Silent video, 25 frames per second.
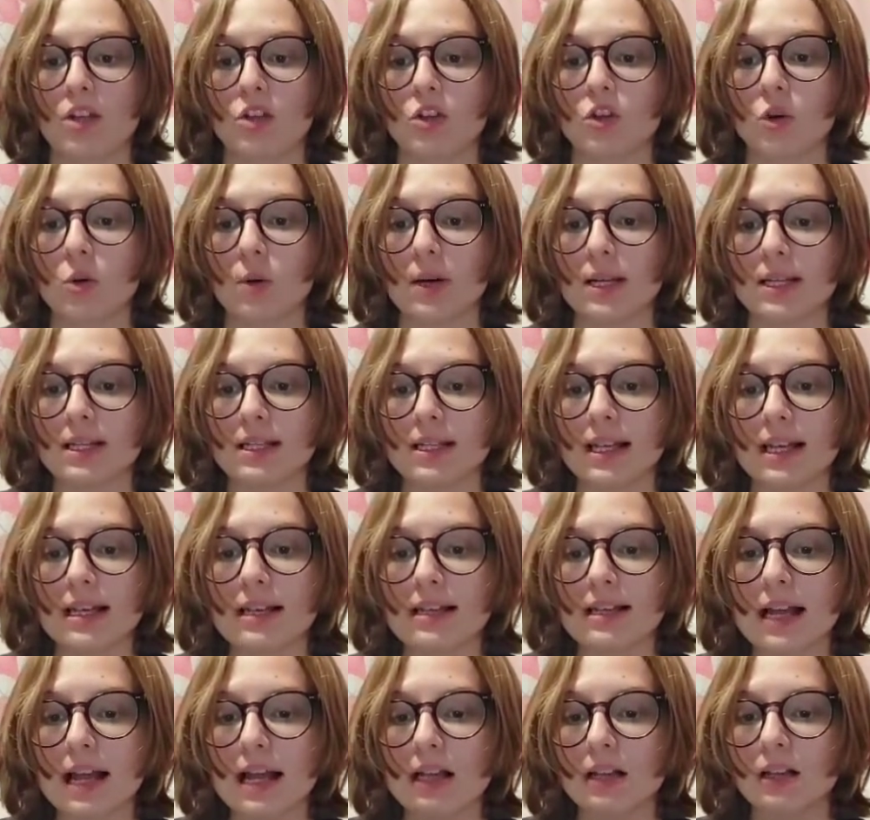so it says
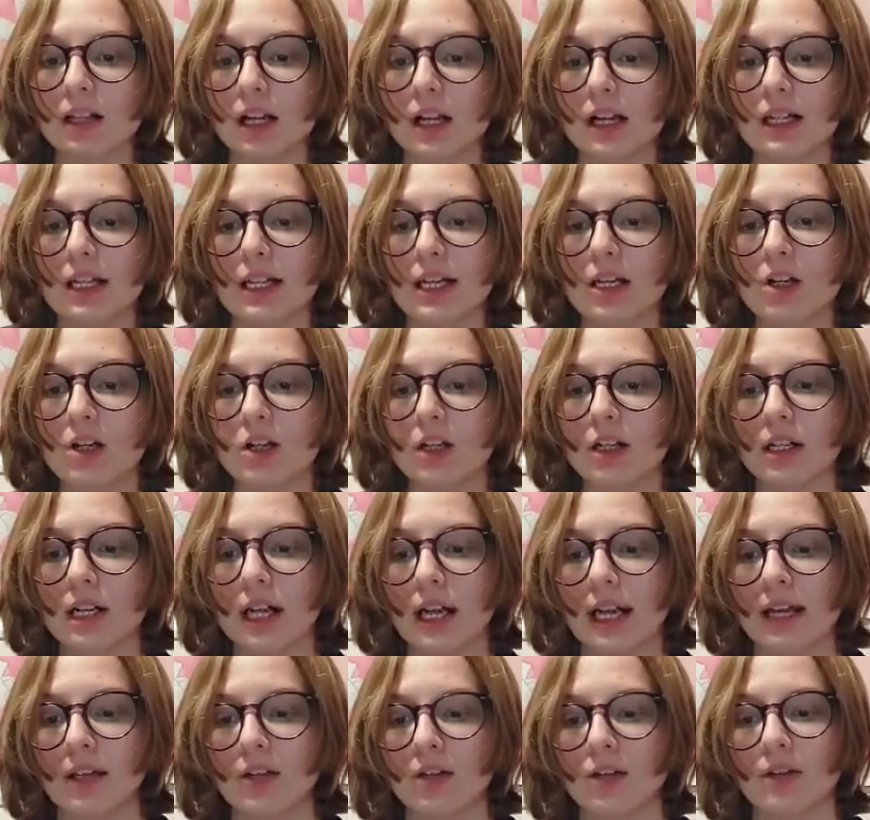that Lucky couldn't
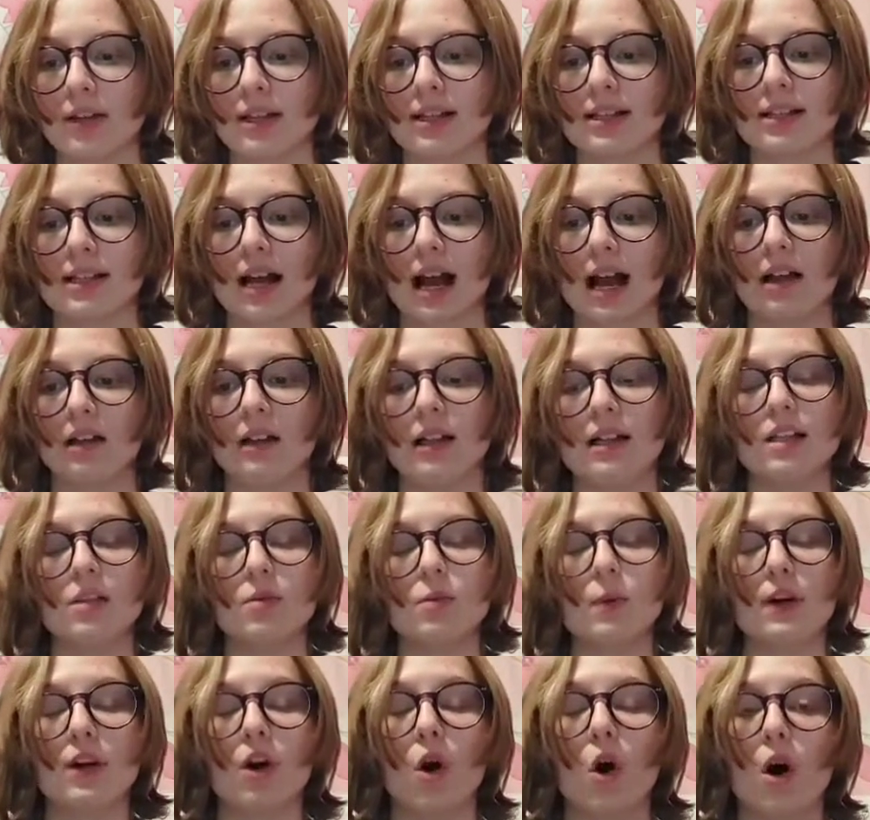handle the silence
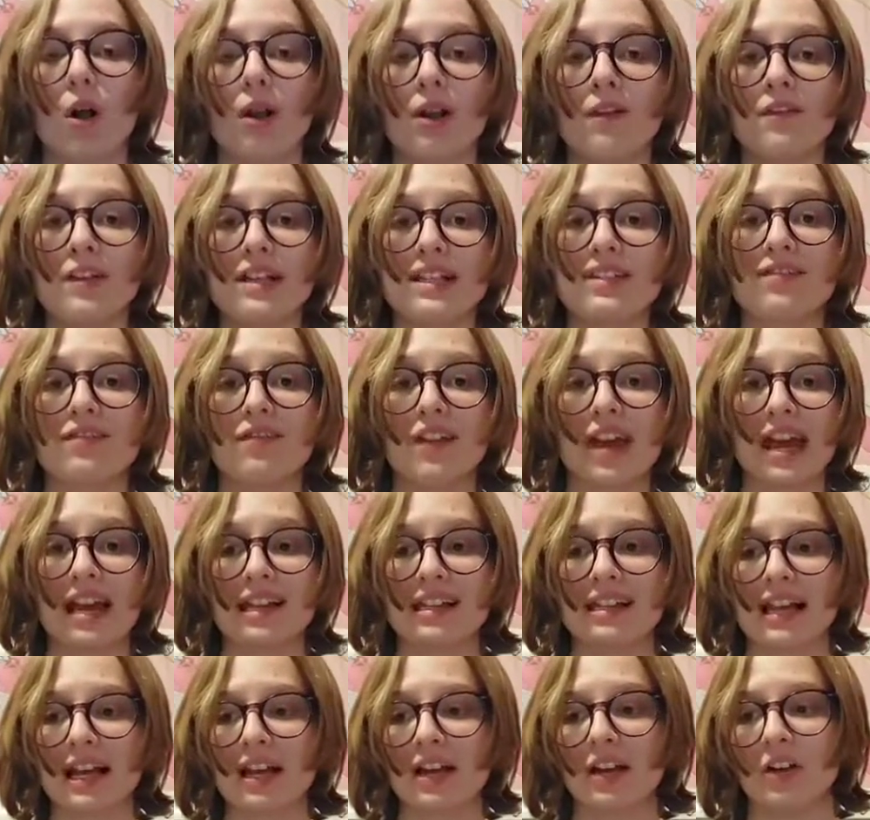when all of his
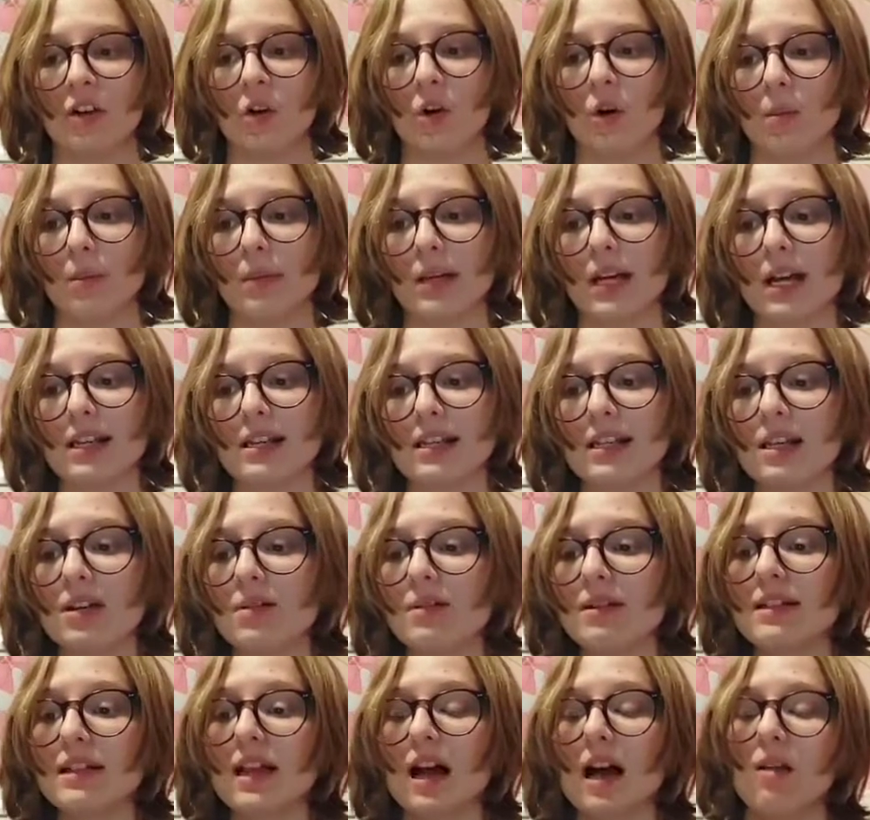fans headed home because he
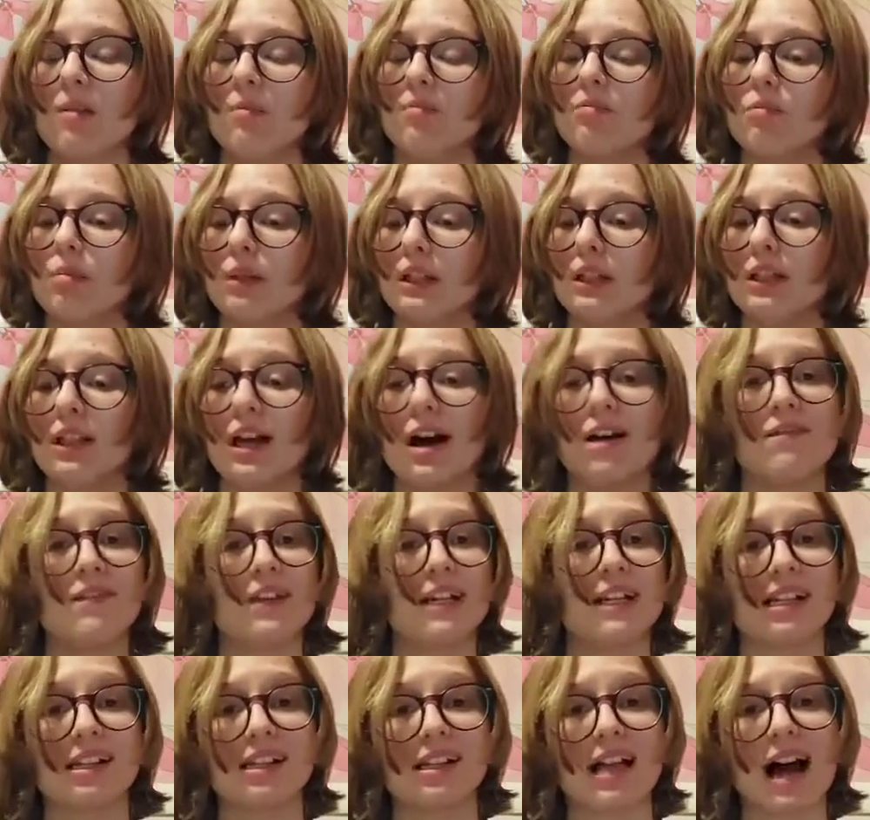was a
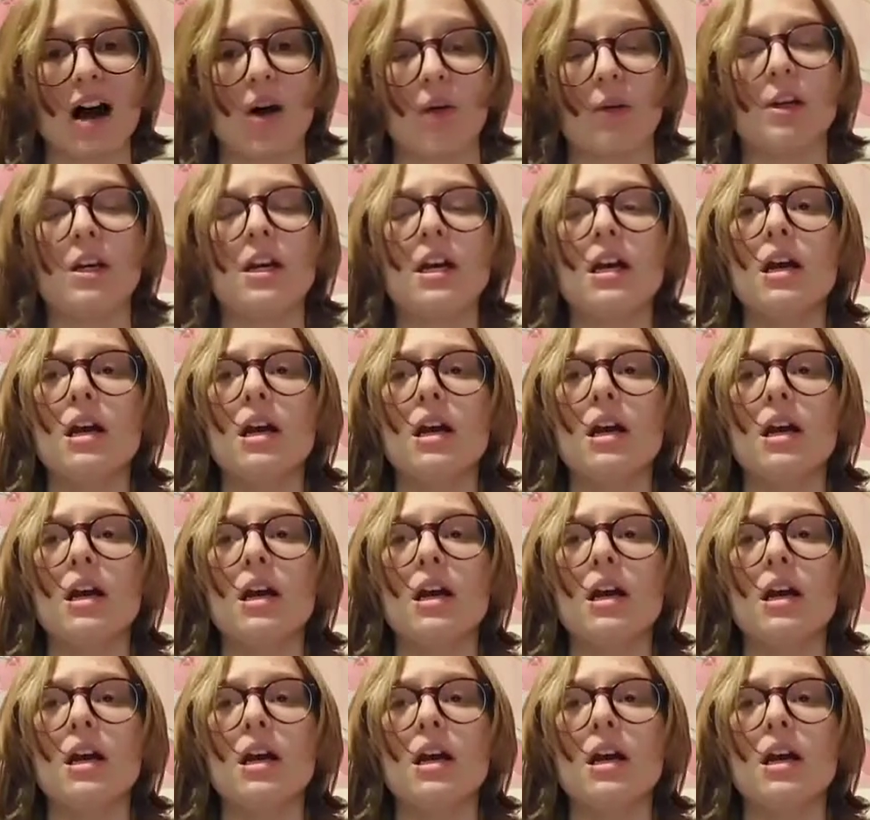beloved clown.